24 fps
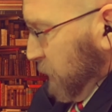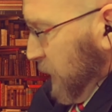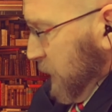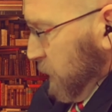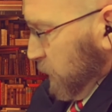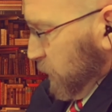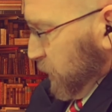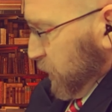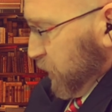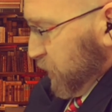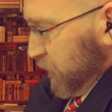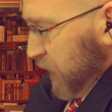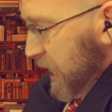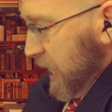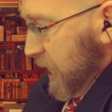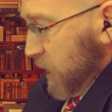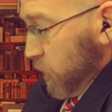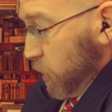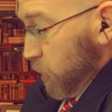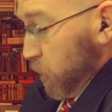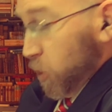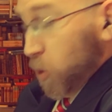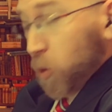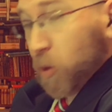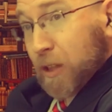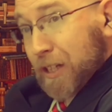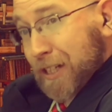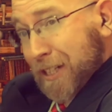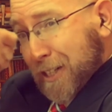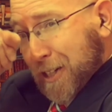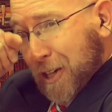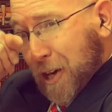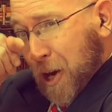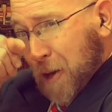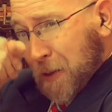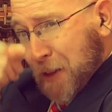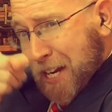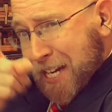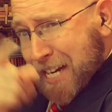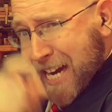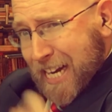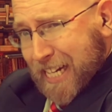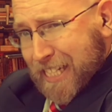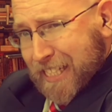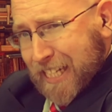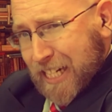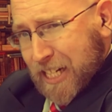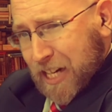we will see you on the
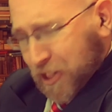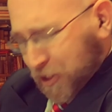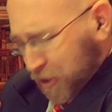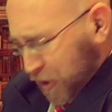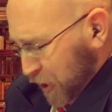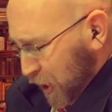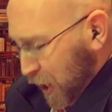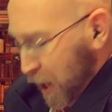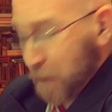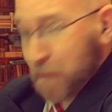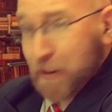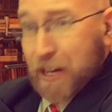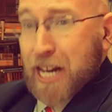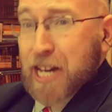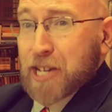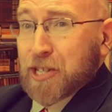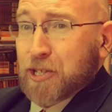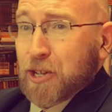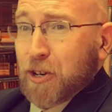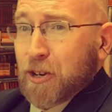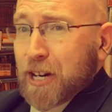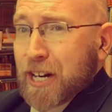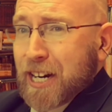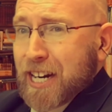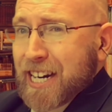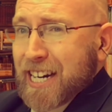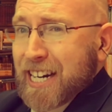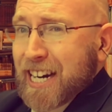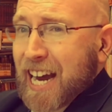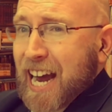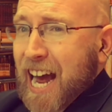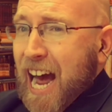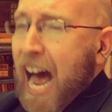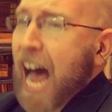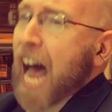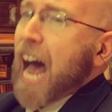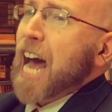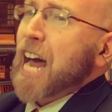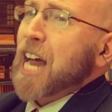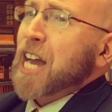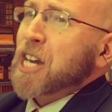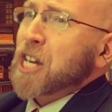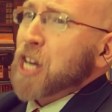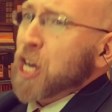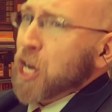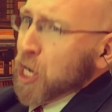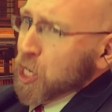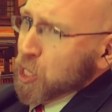next edition of History
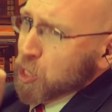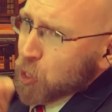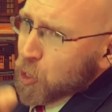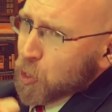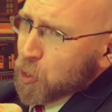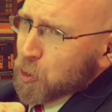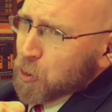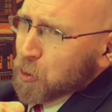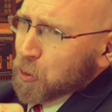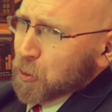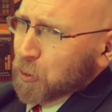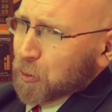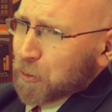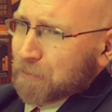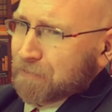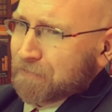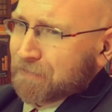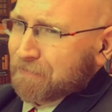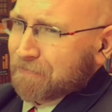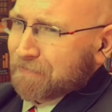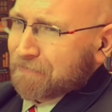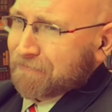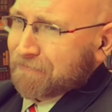and You.